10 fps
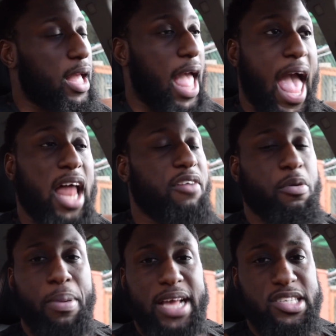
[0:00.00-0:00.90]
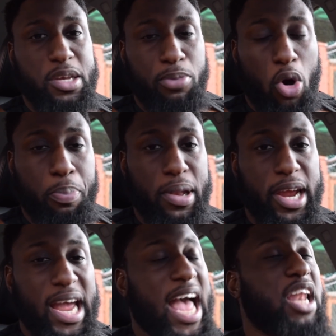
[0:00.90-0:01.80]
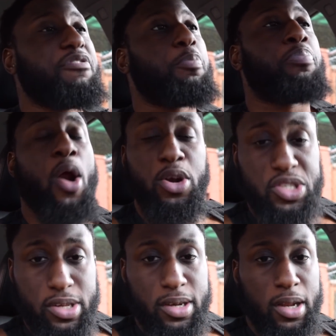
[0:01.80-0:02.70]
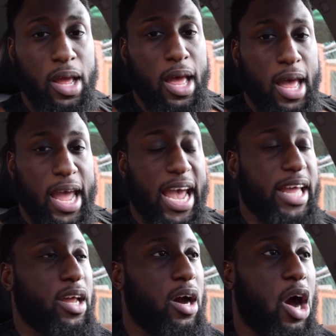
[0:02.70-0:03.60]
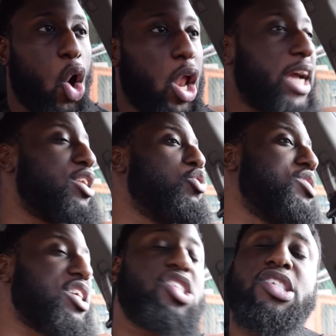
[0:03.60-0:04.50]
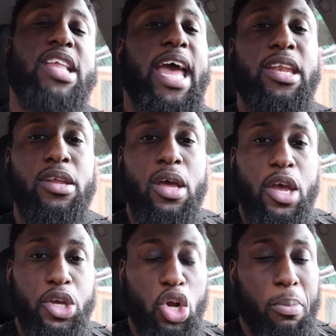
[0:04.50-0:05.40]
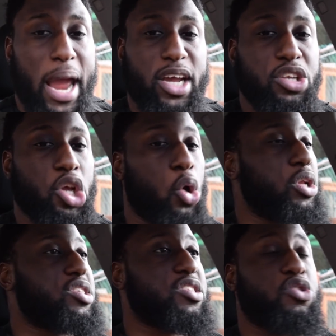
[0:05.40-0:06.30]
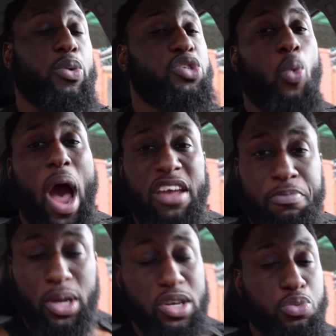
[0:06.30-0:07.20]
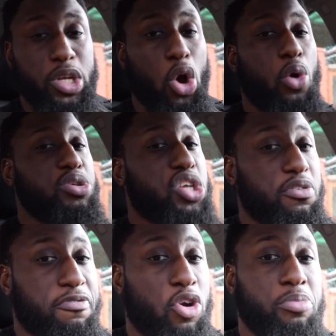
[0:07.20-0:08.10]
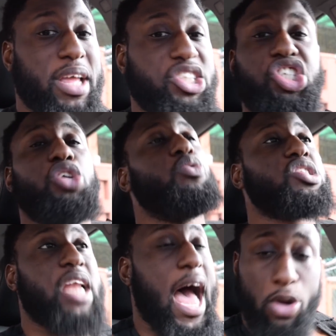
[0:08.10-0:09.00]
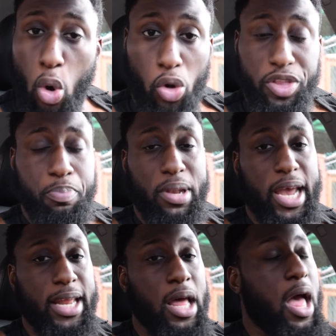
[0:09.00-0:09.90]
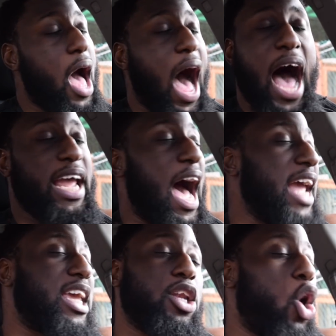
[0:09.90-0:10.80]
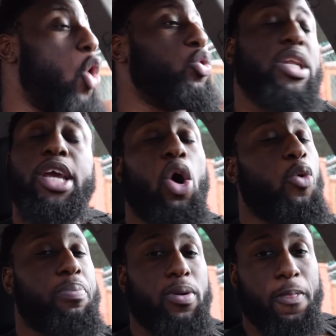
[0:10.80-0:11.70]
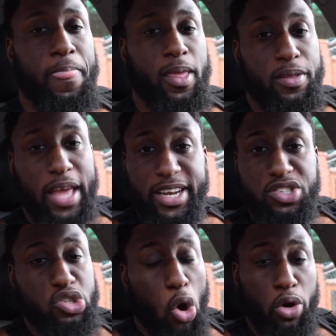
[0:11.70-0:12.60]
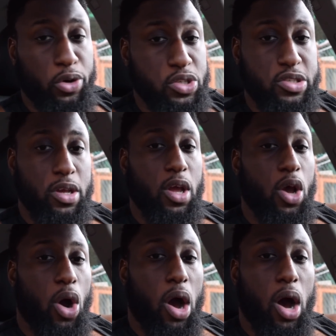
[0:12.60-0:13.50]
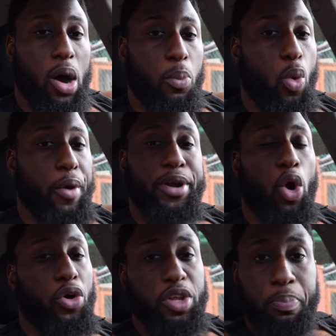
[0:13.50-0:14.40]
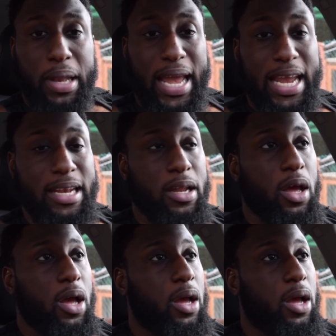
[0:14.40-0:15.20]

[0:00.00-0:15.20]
hell of a basketball player, hell of a person. And uh, all I can do is extend, you know, my condolences to his wife because we know it was confirmed that she was not on the plane. I, I can only hope that his daughters uh, um weren't on the plane.